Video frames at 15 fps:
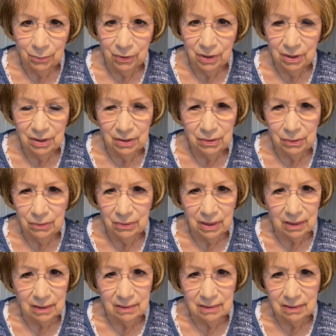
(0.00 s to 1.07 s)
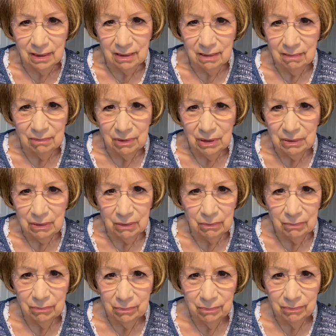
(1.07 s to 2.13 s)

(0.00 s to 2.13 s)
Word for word: We're going to do things that, you know,